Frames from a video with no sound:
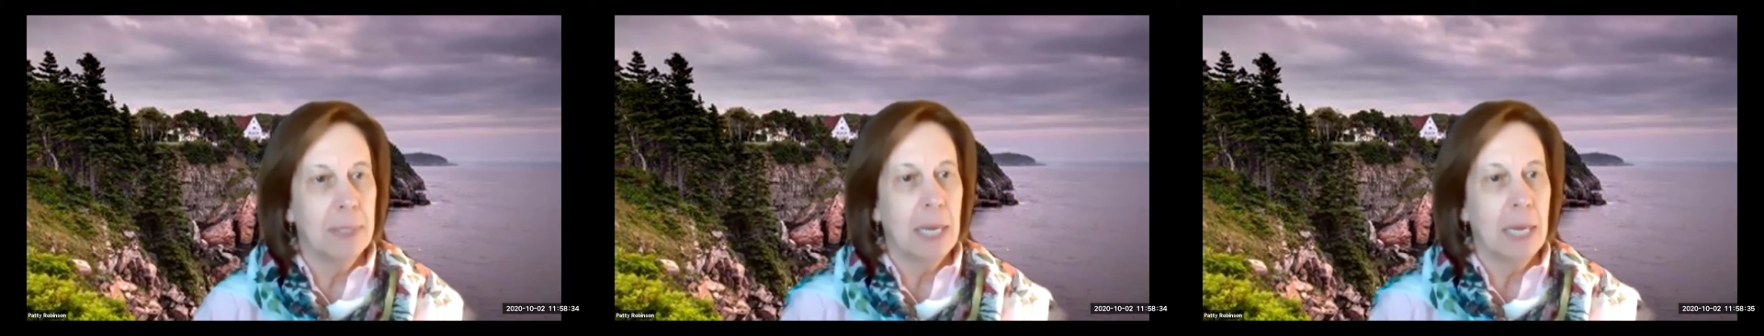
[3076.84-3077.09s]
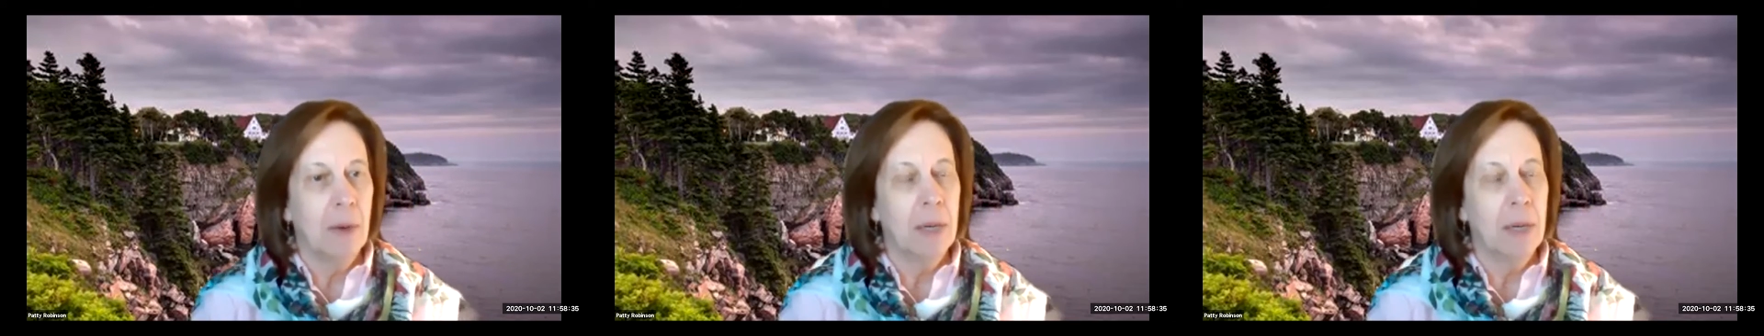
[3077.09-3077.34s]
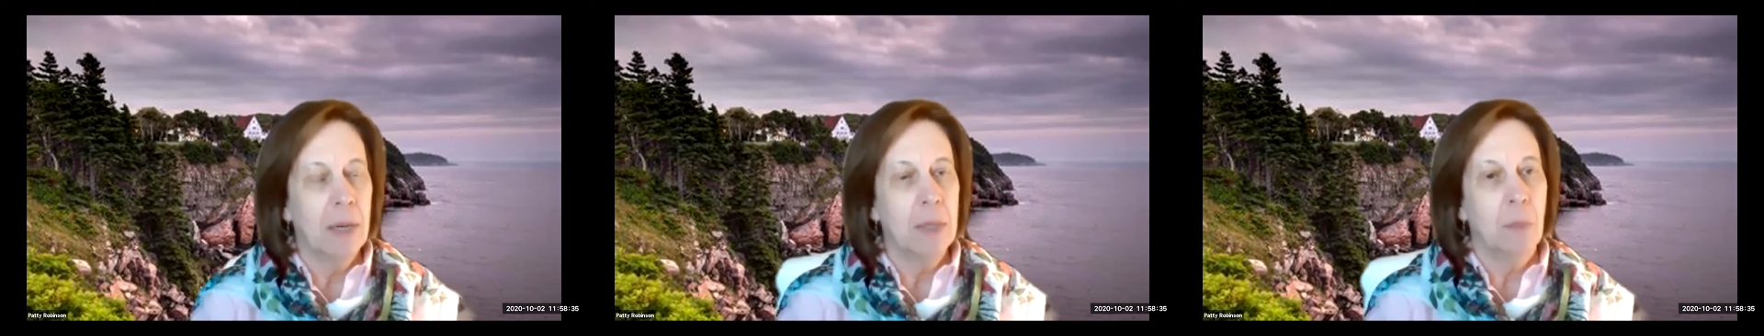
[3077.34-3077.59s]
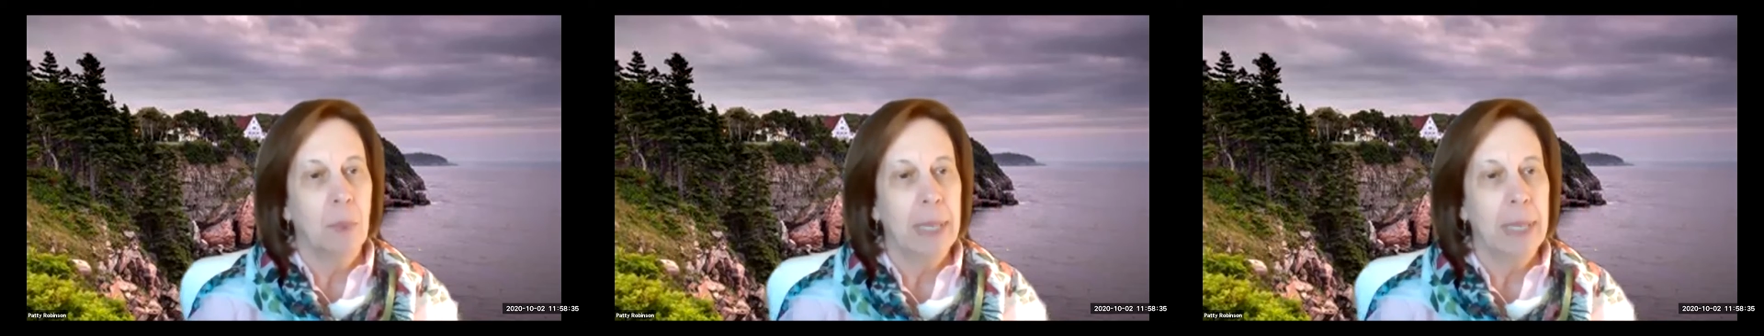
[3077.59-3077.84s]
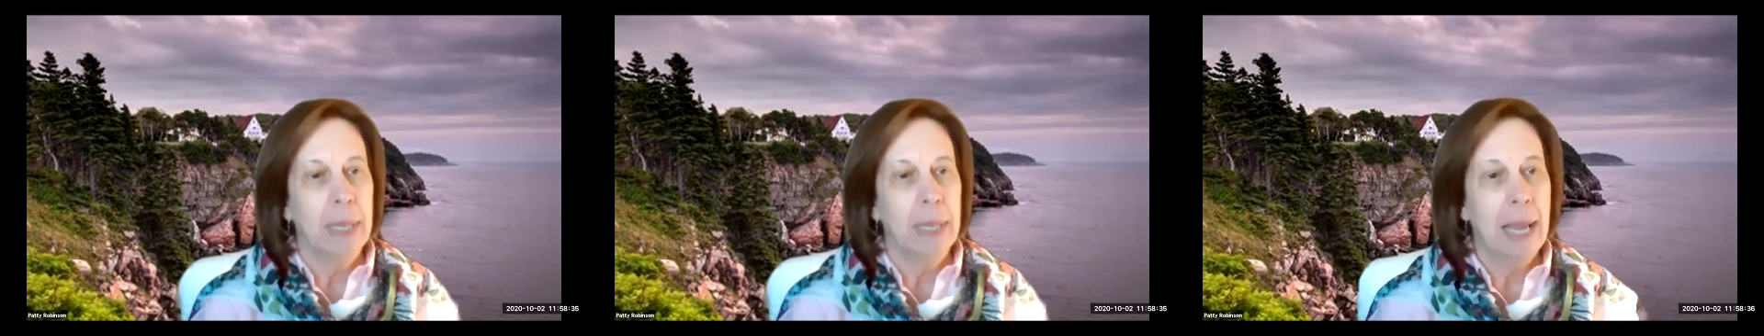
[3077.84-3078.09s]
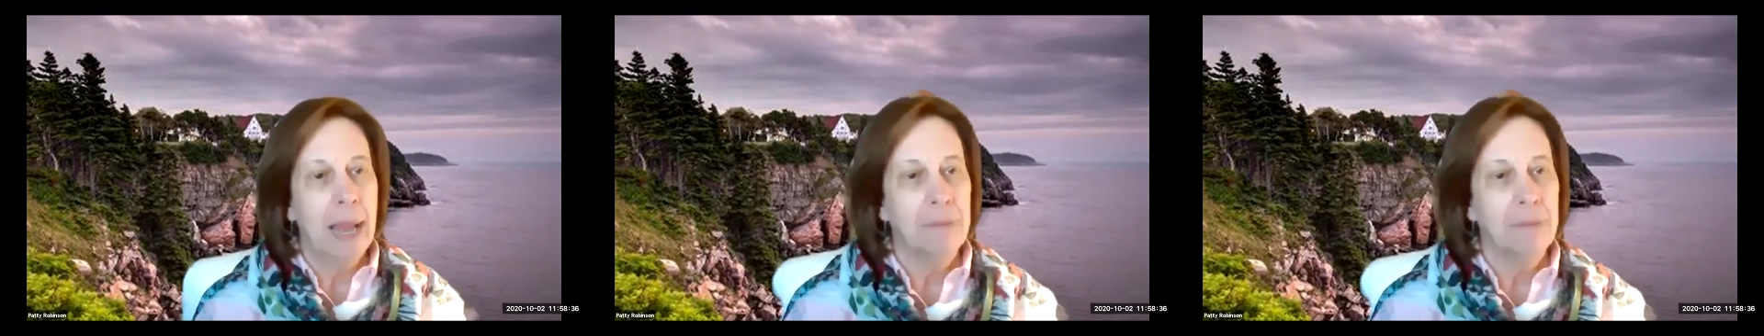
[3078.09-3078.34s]
Caryn, we have
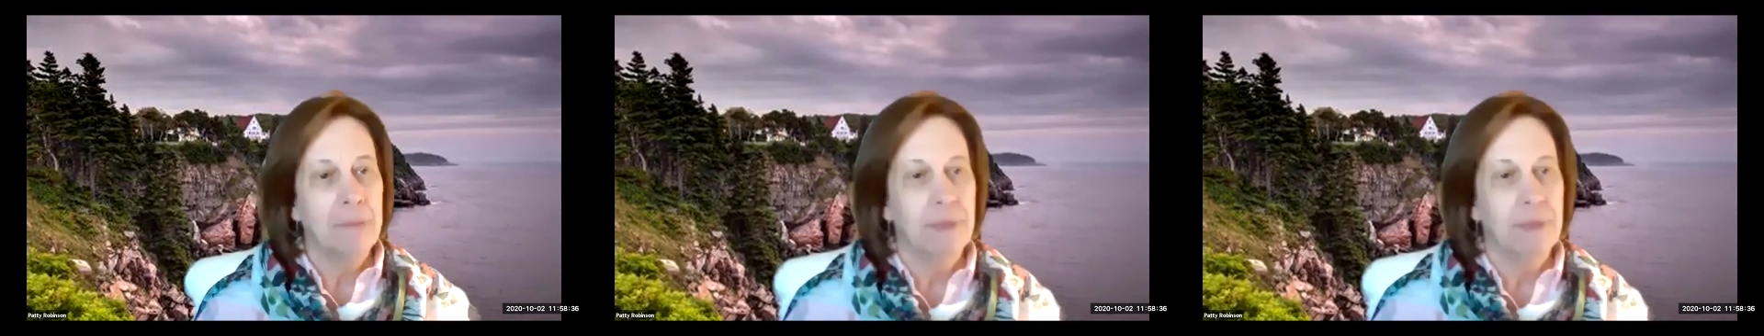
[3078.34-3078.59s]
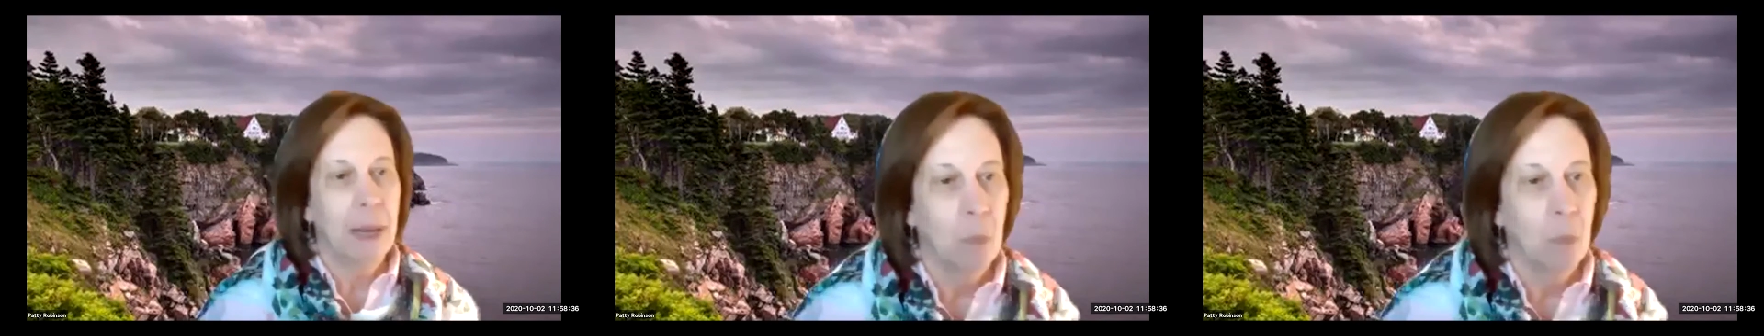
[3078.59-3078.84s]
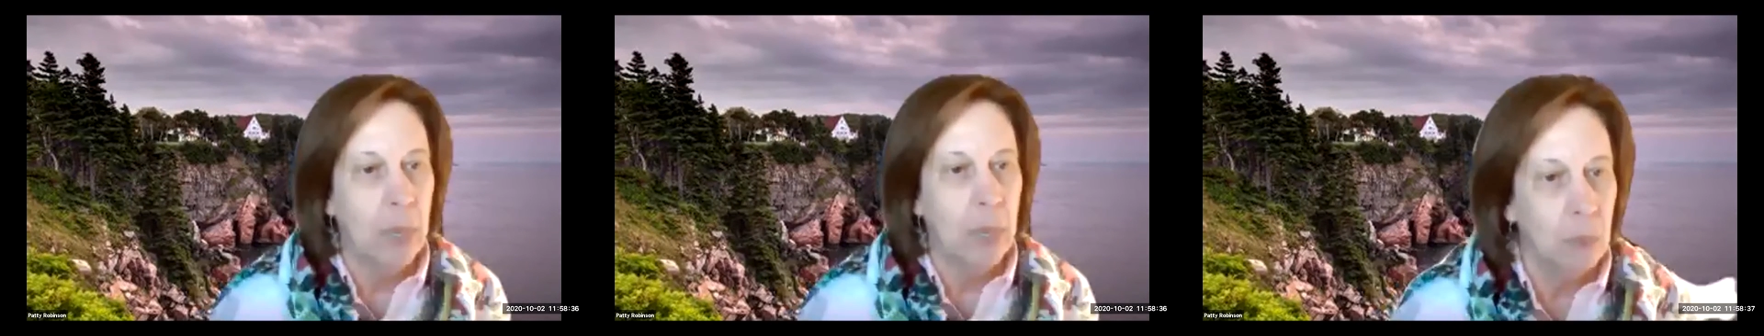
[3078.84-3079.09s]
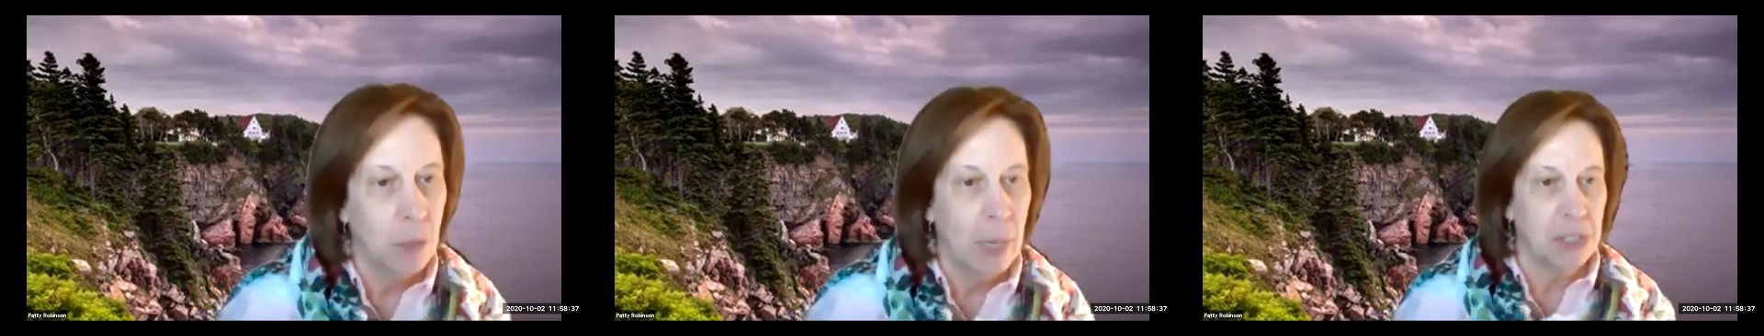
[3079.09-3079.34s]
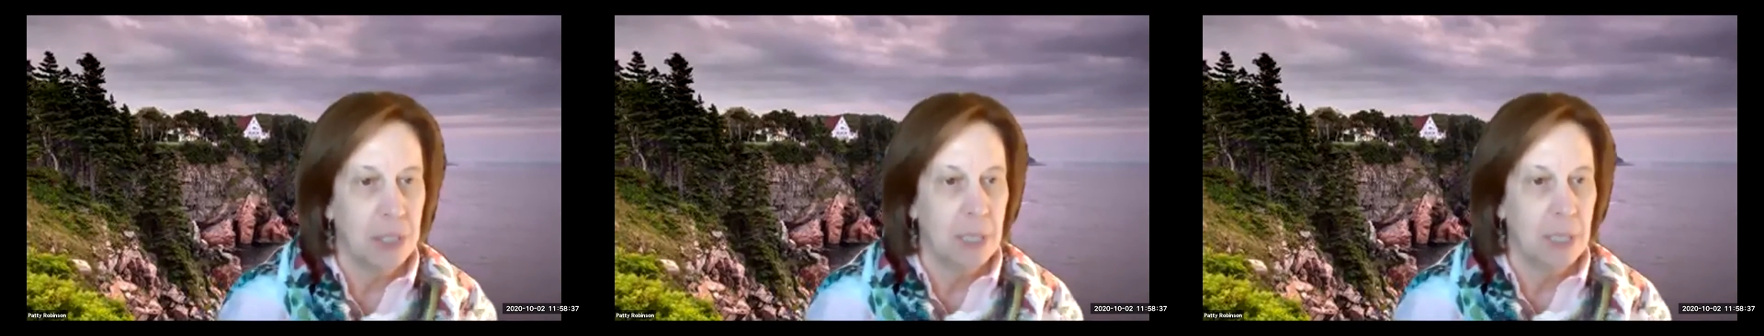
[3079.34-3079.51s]
one question here,